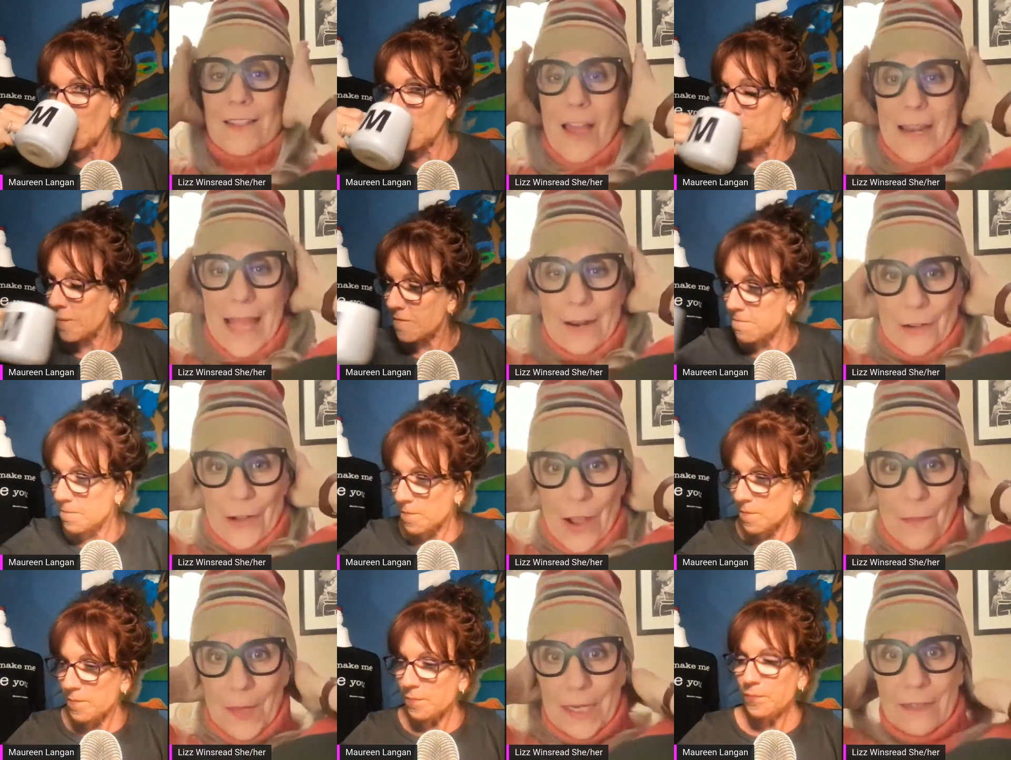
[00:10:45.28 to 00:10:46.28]
Speaker 1: law, and I don't know
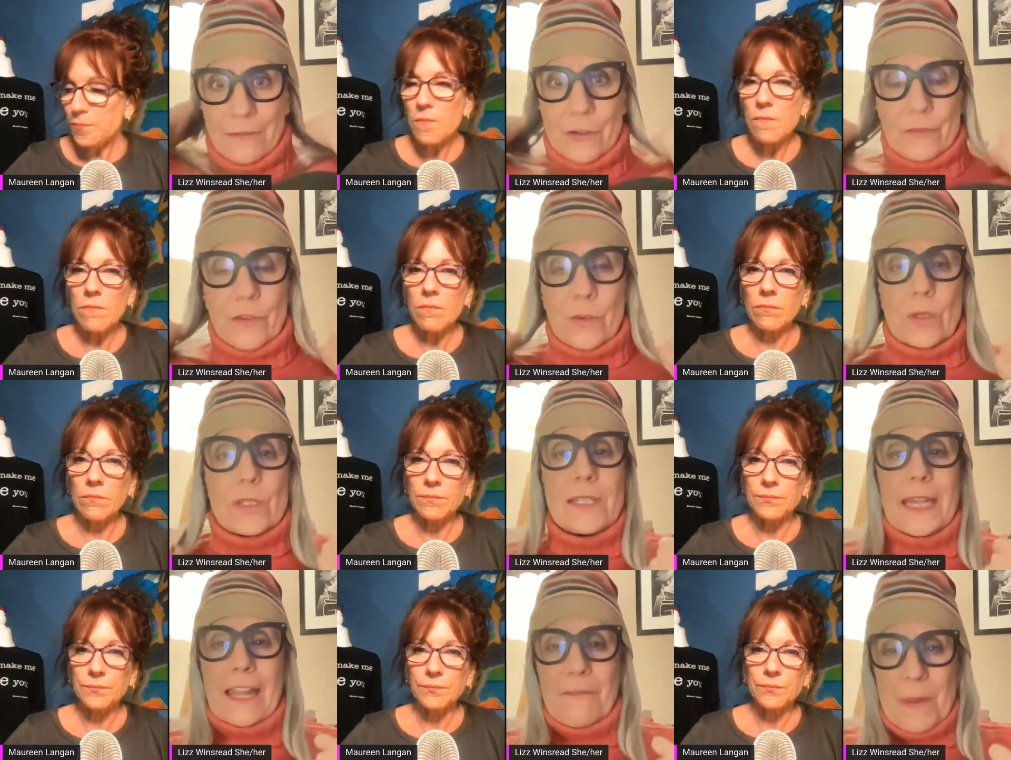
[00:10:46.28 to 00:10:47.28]
how many of your viewers
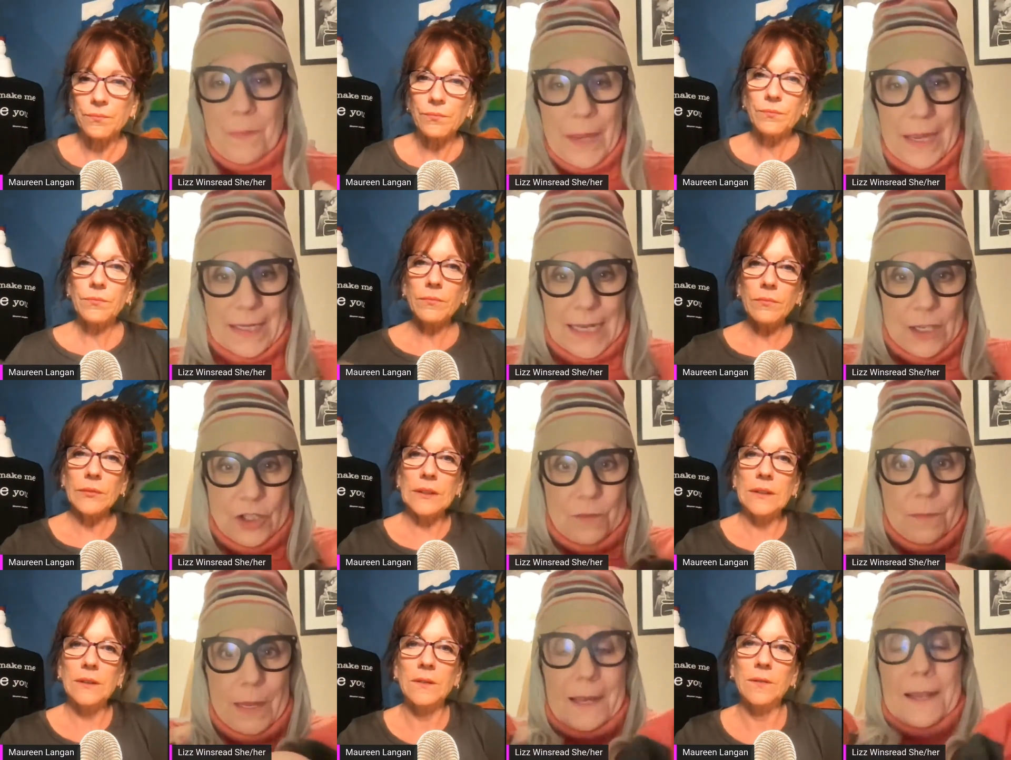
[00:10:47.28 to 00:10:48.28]
like have been paying
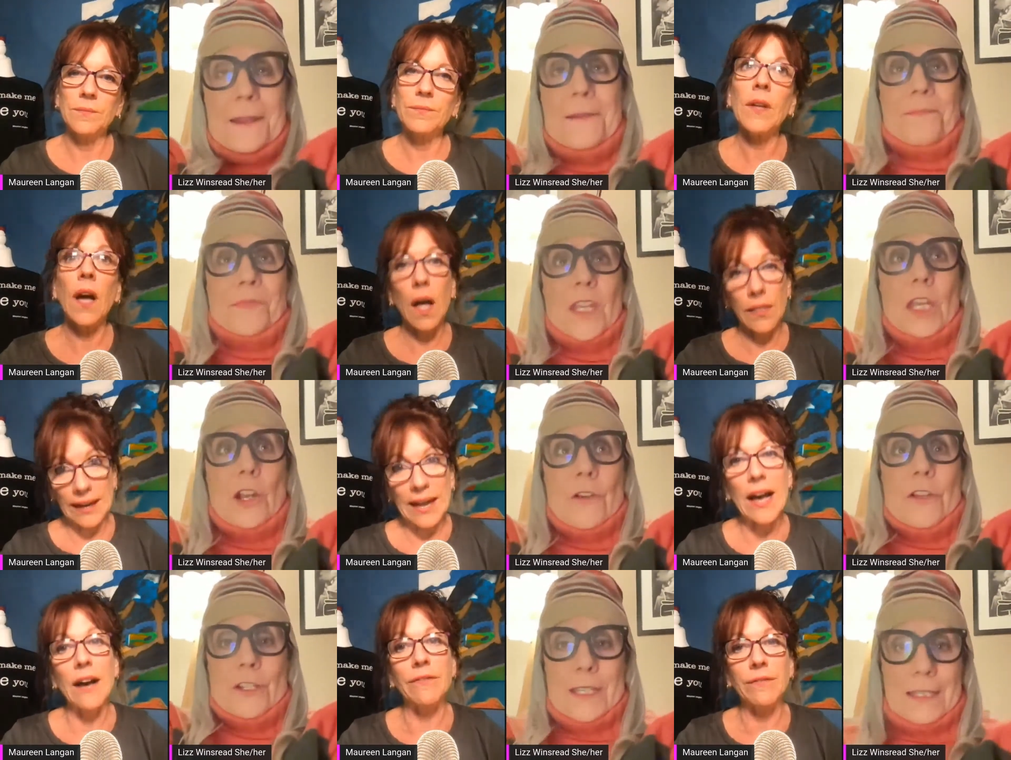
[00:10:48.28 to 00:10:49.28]
attention, but oh, know, they
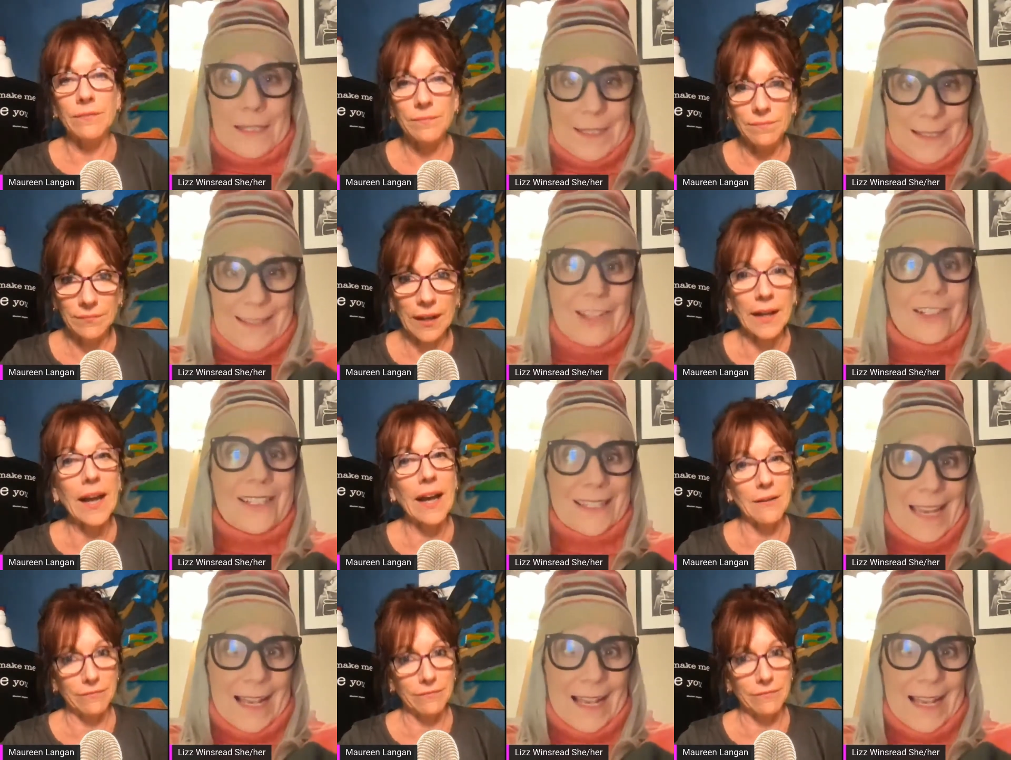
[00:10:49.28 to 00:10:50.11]
have. they have.